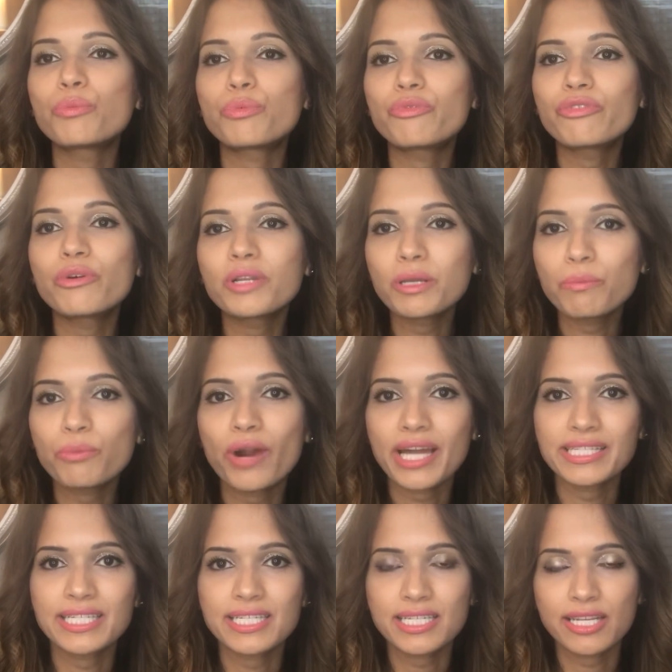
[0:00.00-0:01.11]
fully
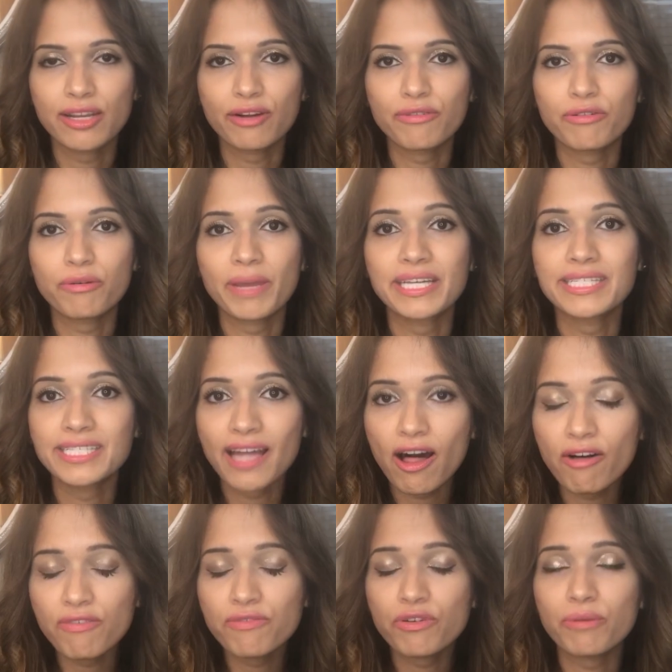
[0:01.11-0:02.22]
present here for
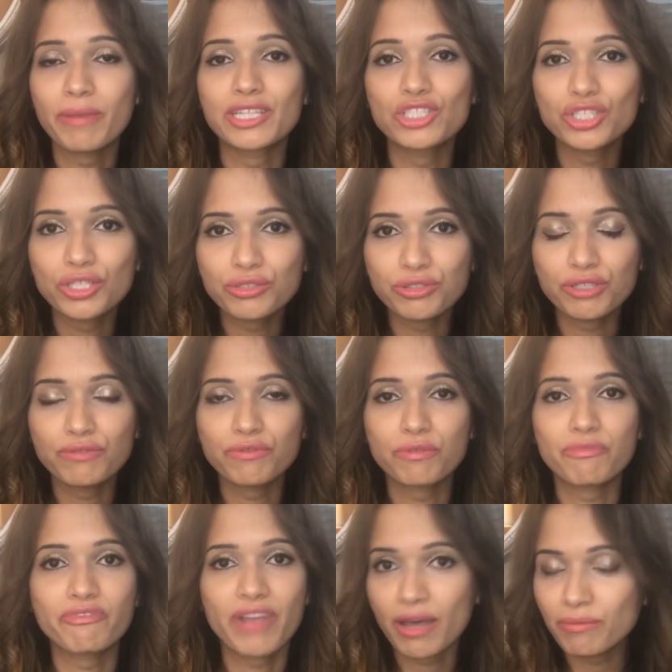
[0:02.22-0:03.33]
myself, for my children,
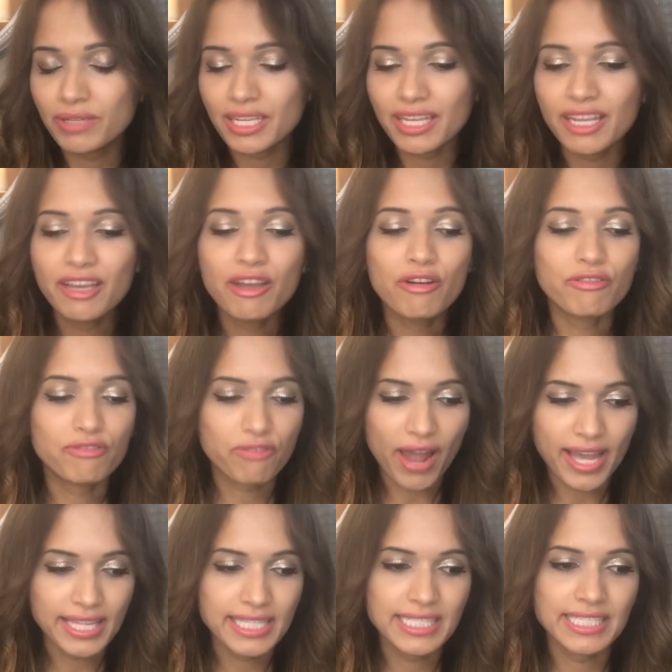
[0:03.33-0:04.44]
from family,
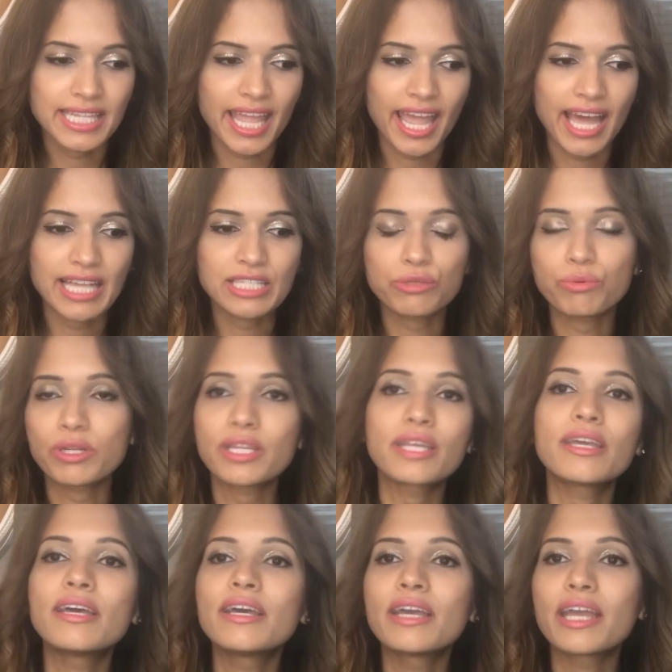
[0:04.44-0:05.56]
friends, and
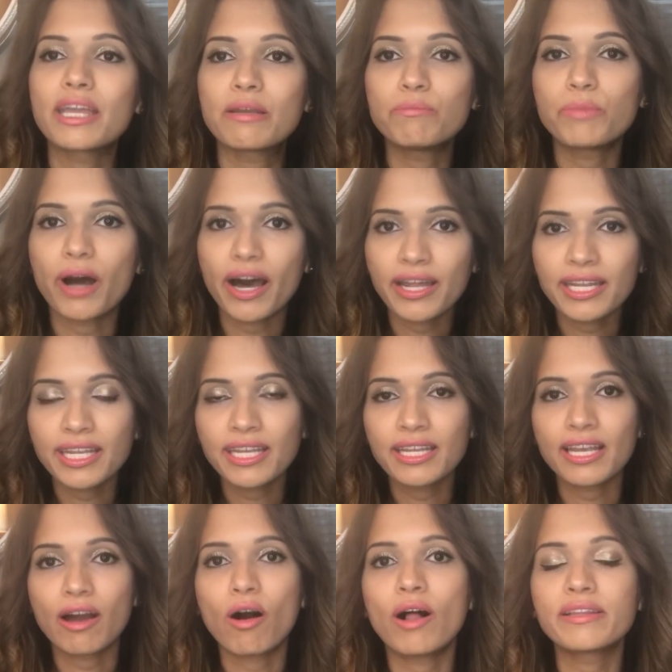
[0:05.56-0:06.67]
really
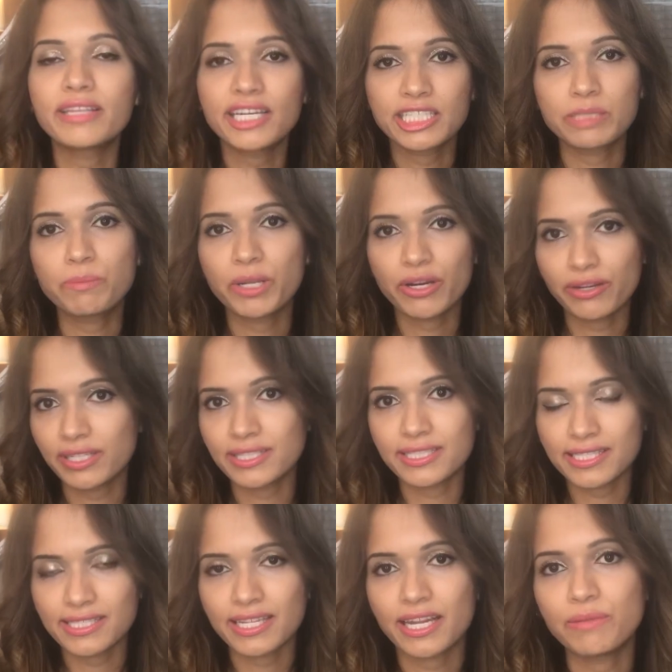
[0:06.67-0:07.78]
embody all the
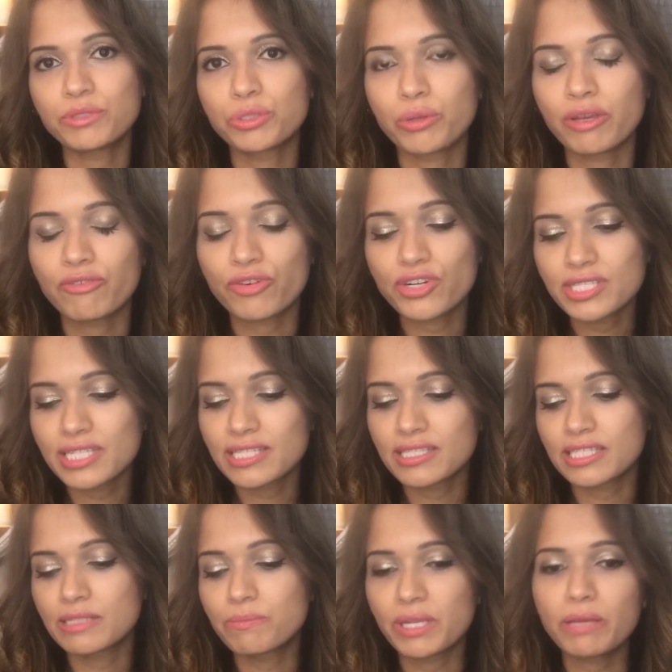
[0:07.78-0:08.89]
experiences that I'm doing versus
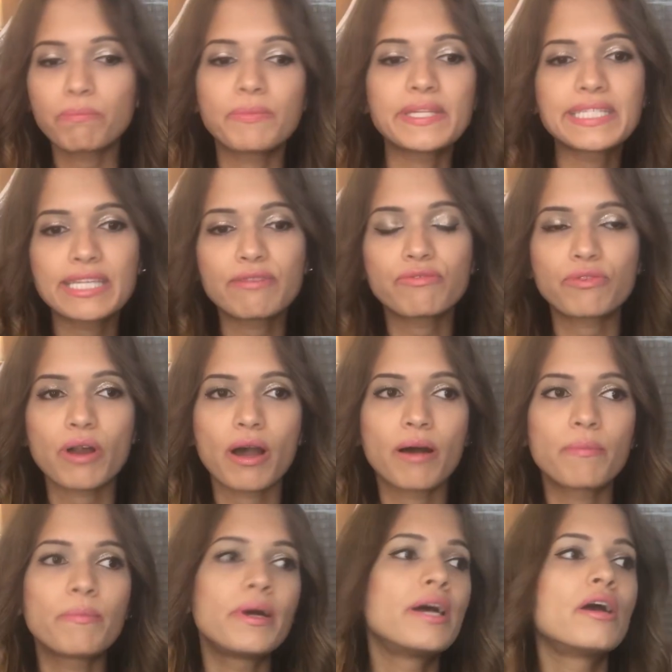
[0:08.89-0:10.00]
just being busy
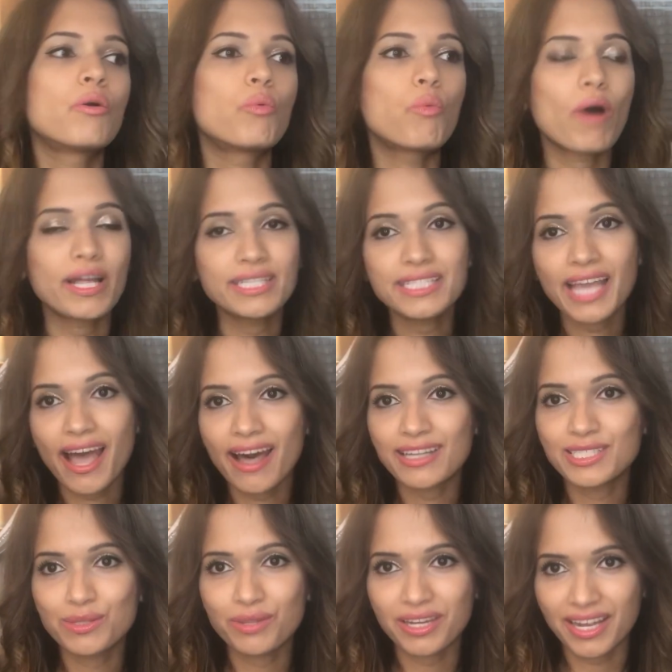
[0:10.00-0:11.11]
from one
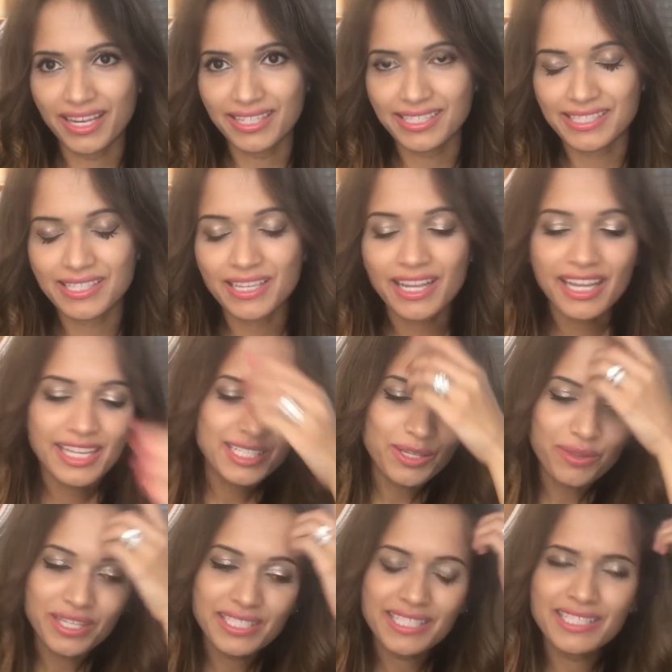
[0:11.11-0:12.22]
task to the next.
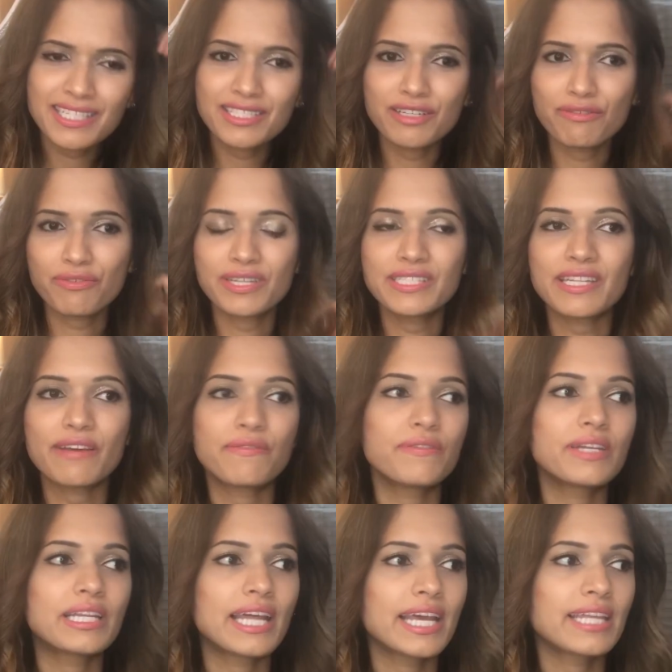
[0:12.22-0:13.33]
So this is a difference I
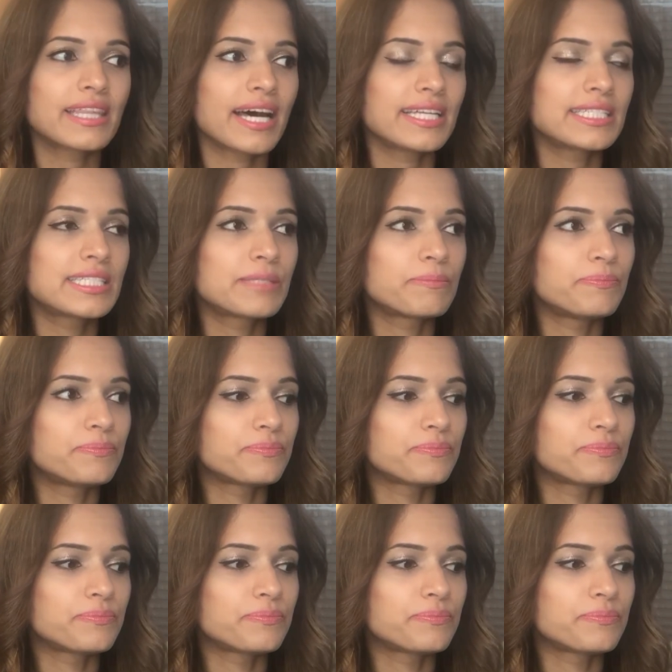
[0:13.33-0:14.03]
feel like that's